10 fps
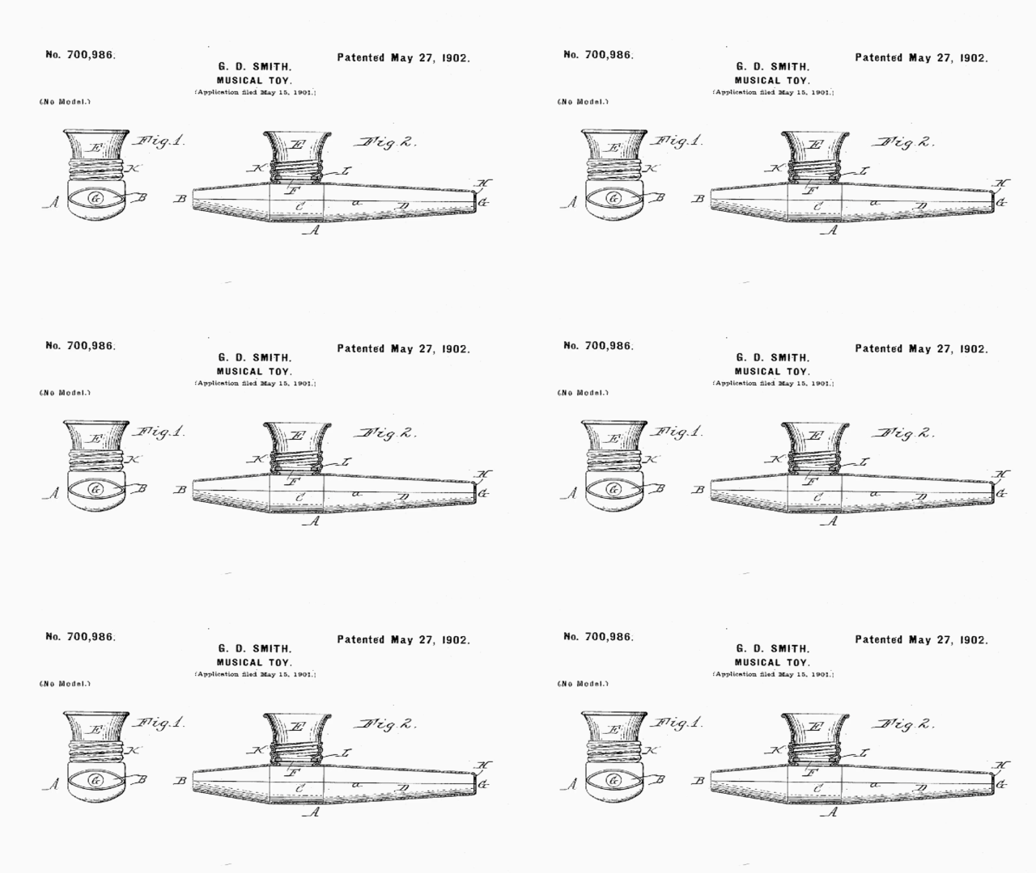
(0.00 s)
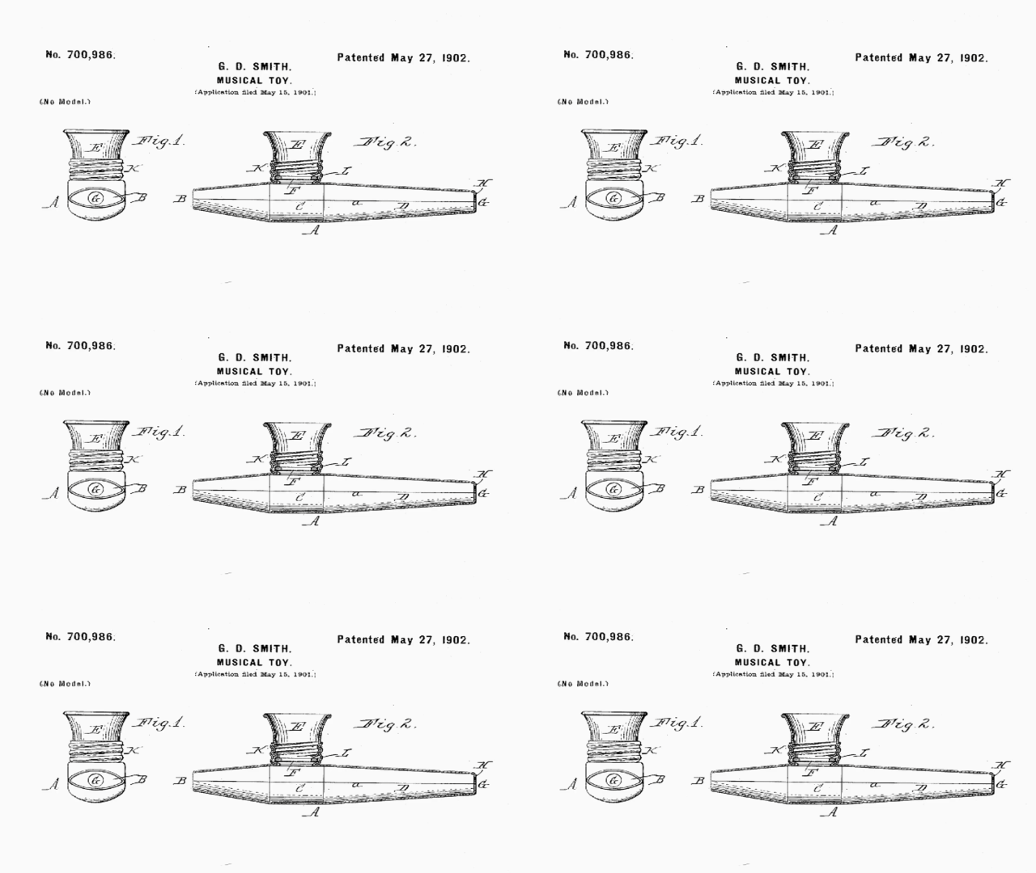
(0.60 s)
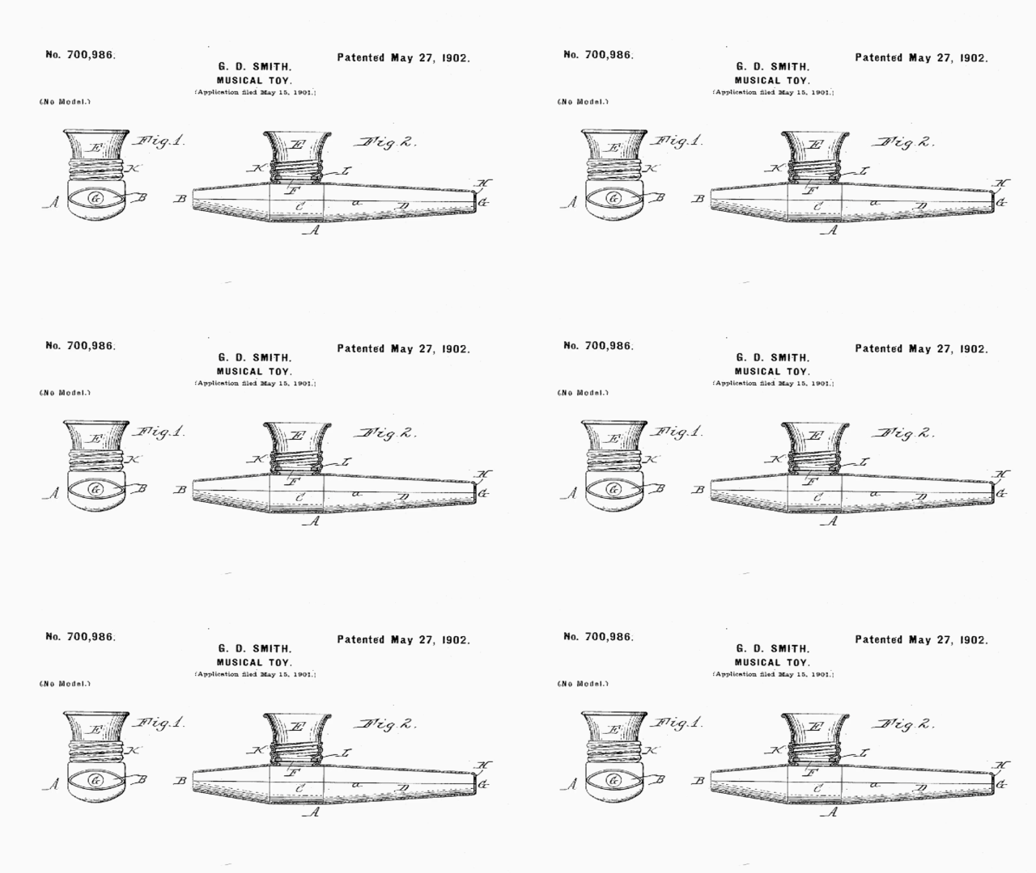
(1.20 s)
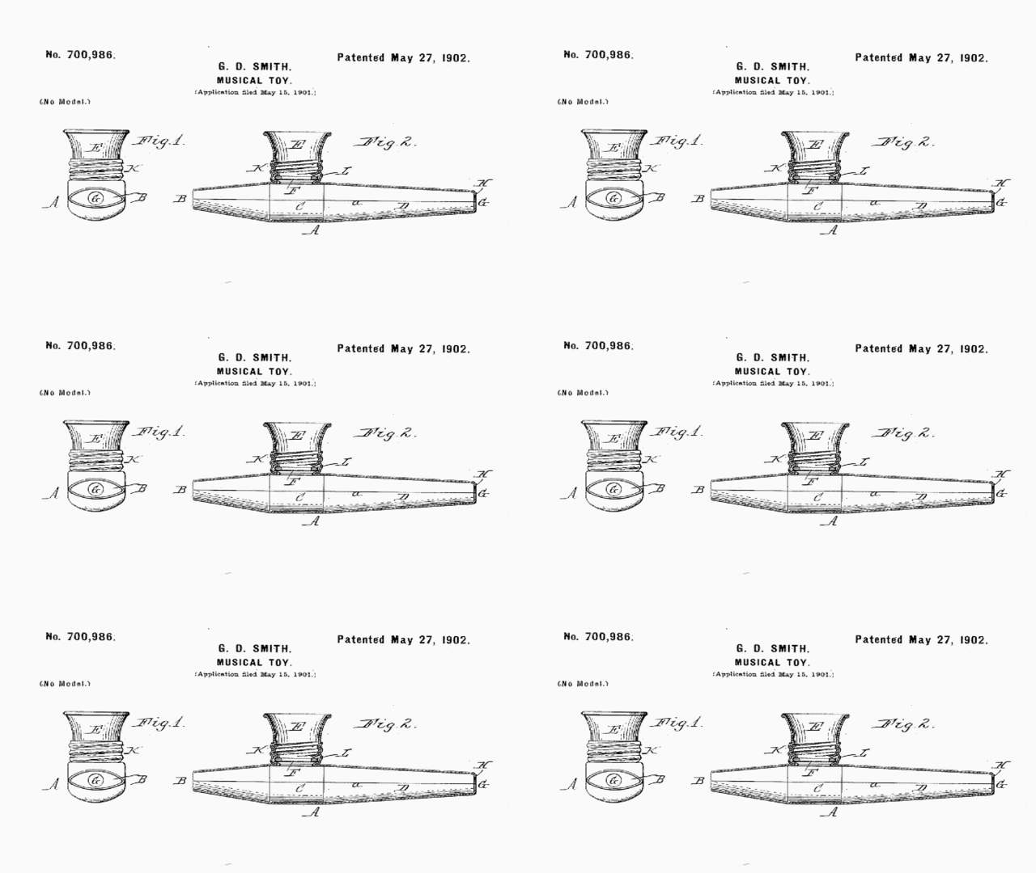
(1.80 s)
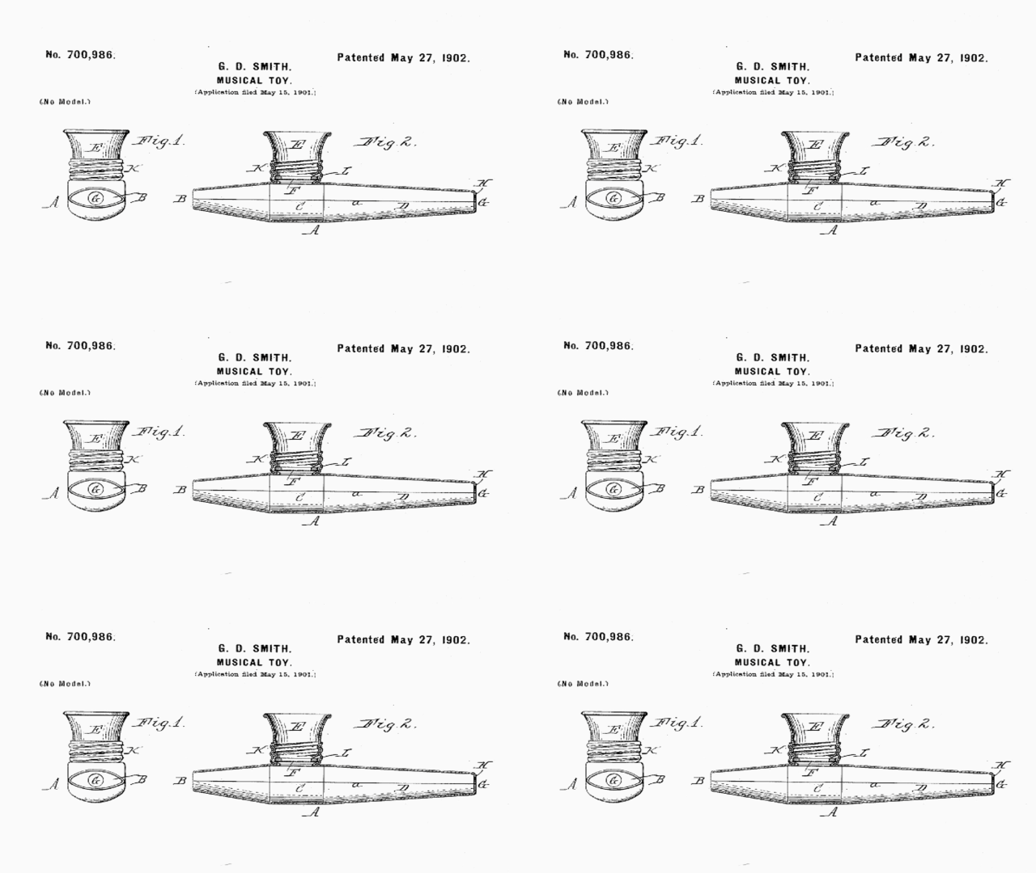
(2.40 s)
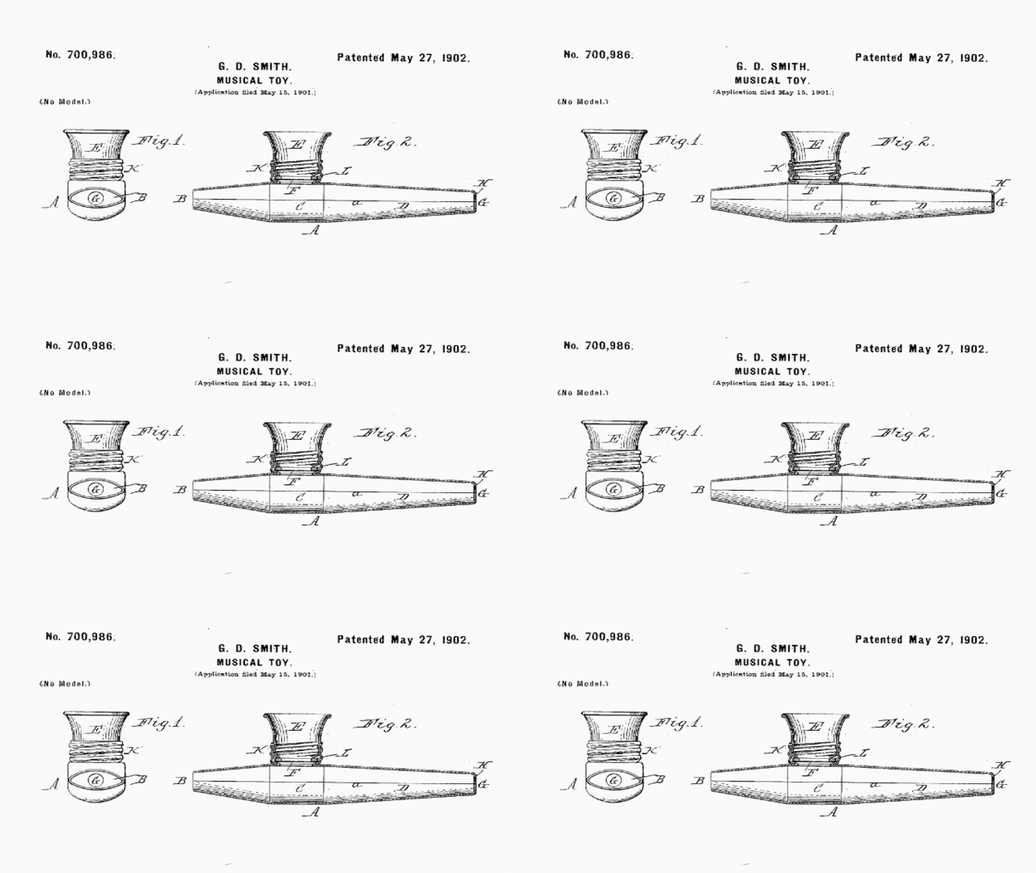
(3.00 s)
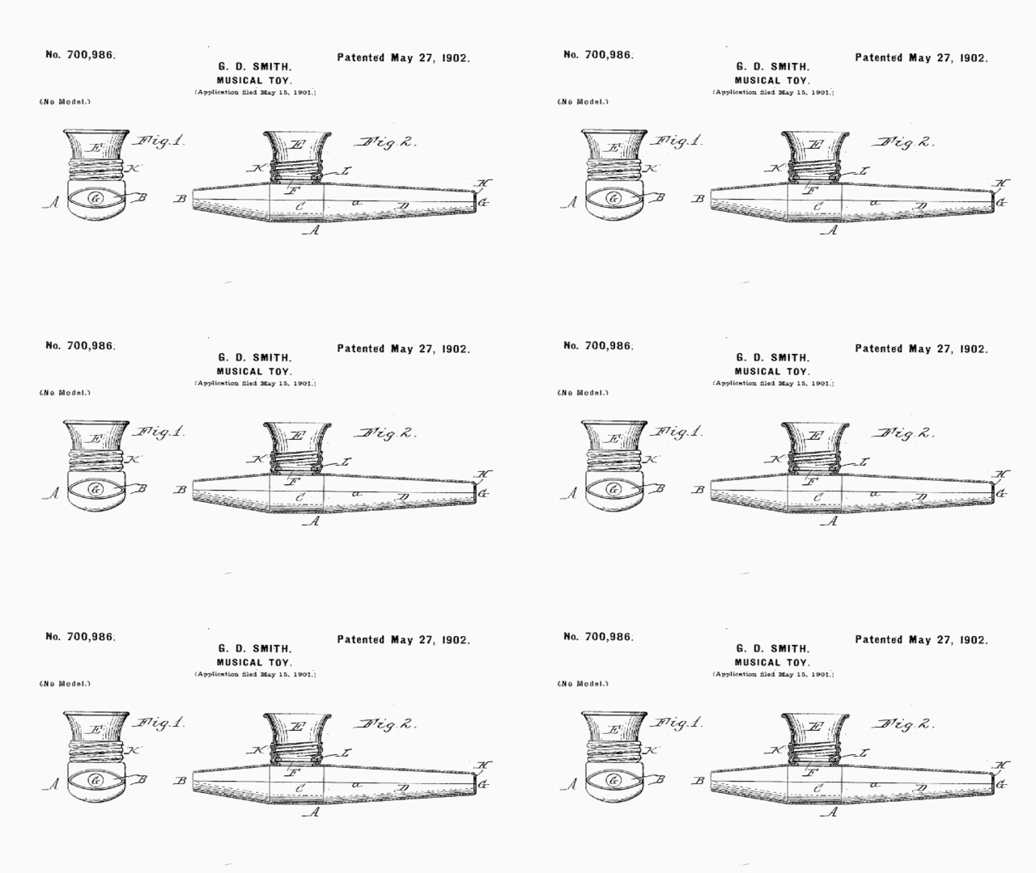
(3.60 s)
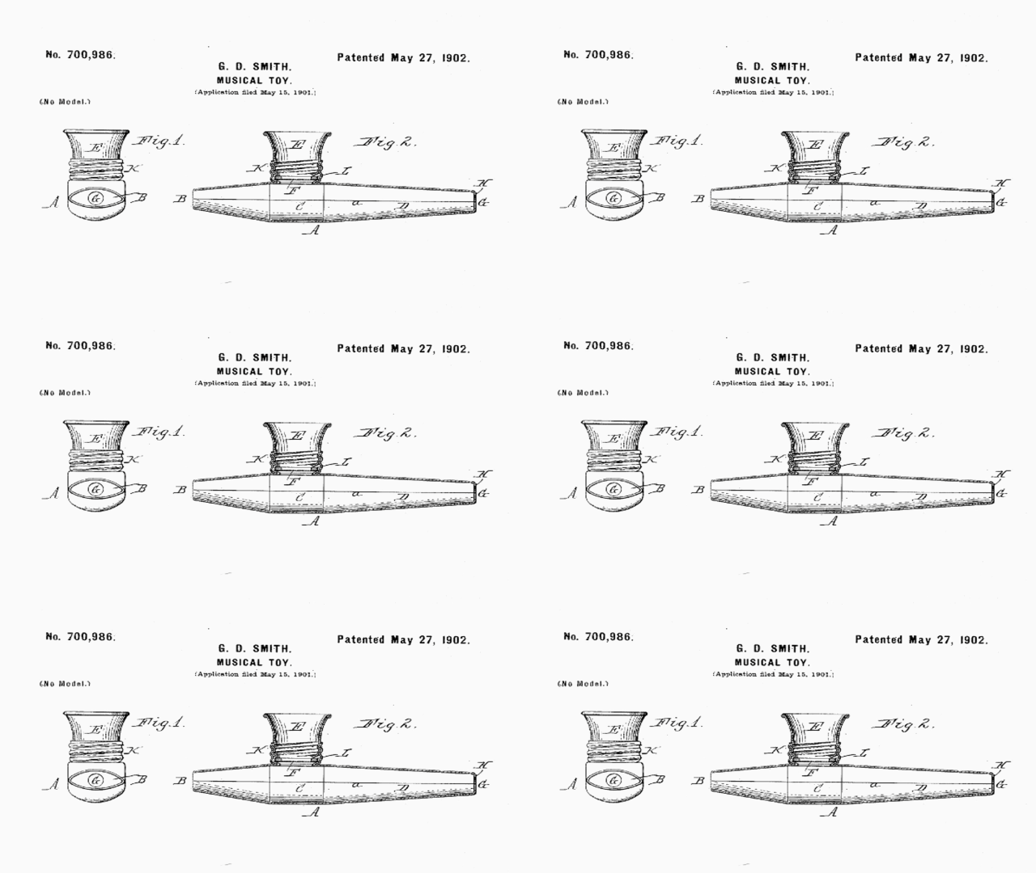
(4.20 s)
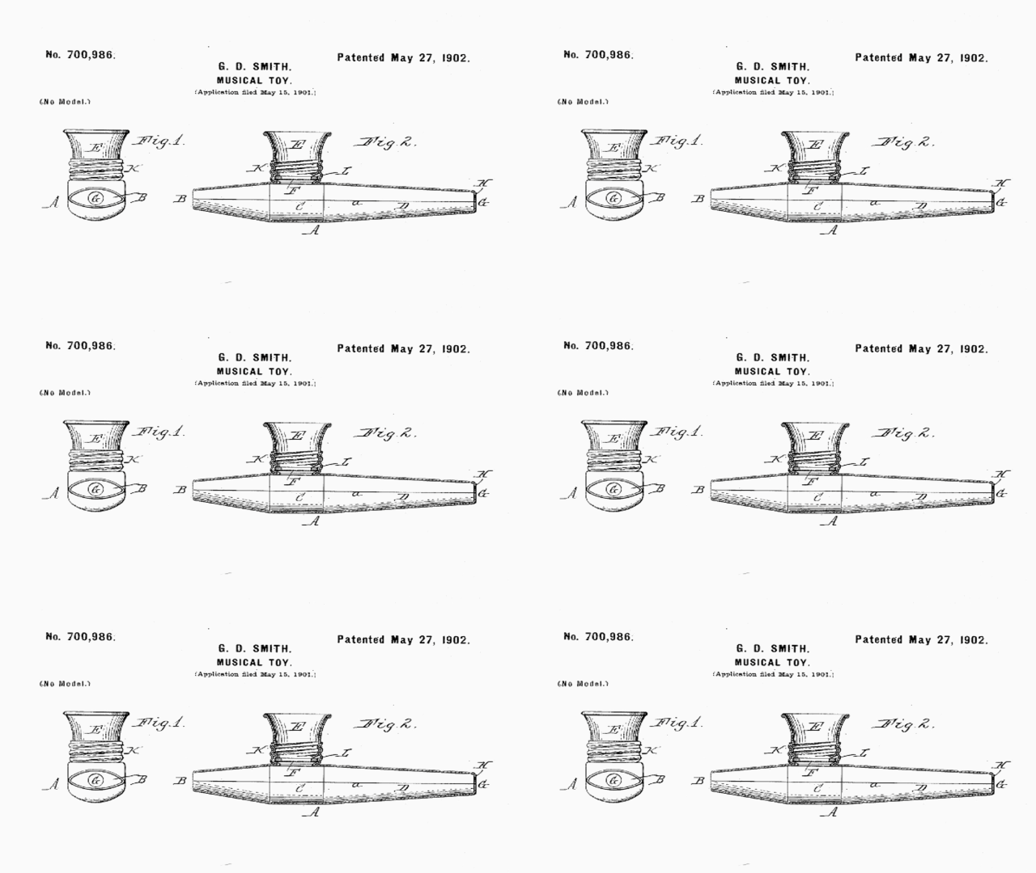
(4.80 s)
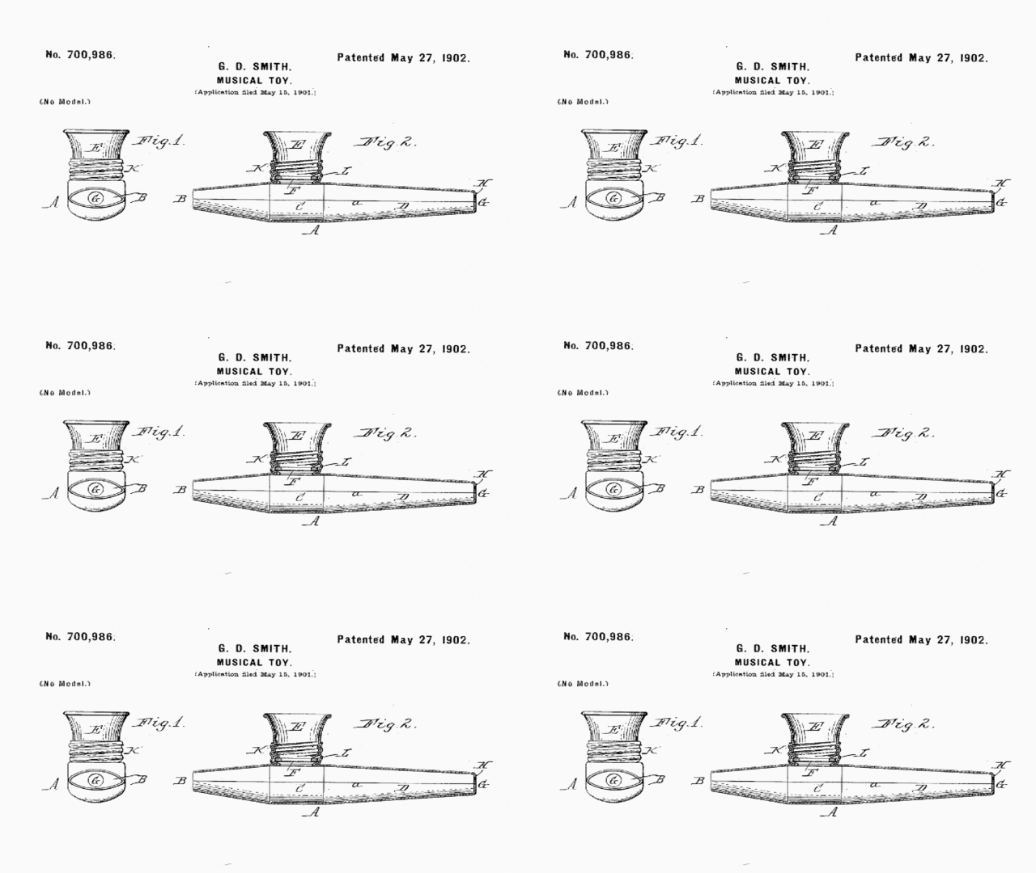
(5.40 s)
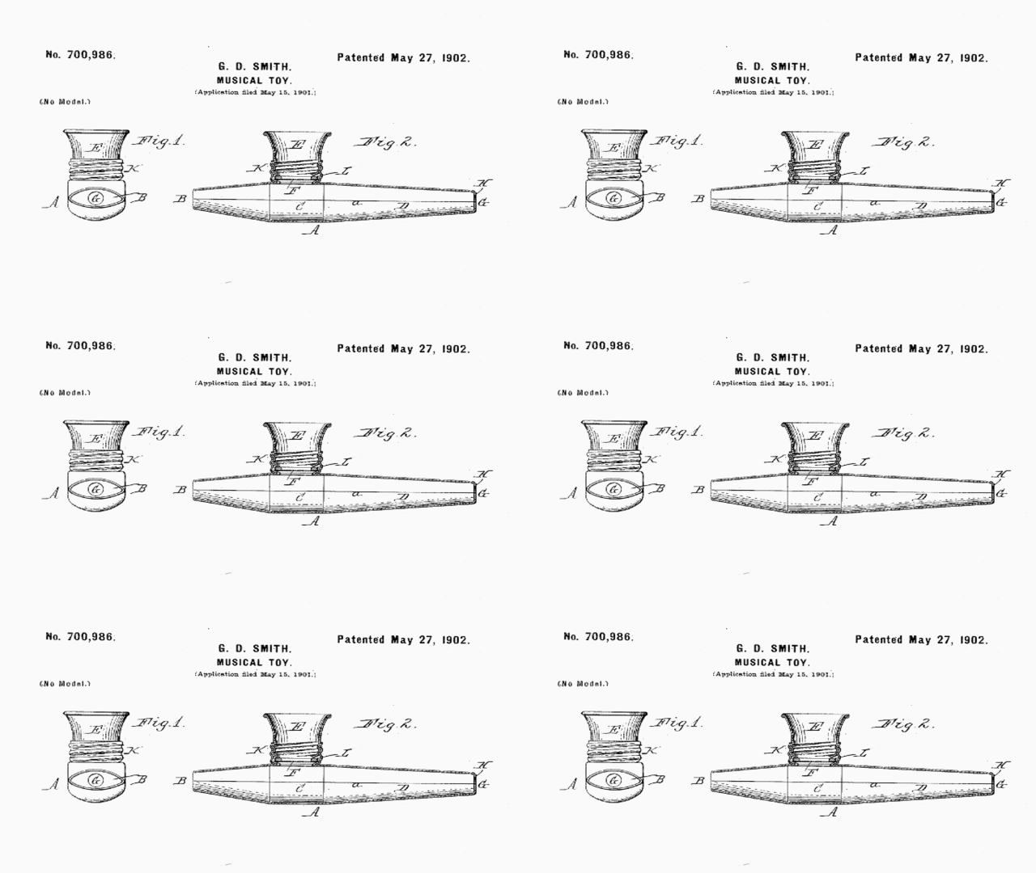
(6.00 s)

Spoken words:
No face is visible, so there are no lips to read.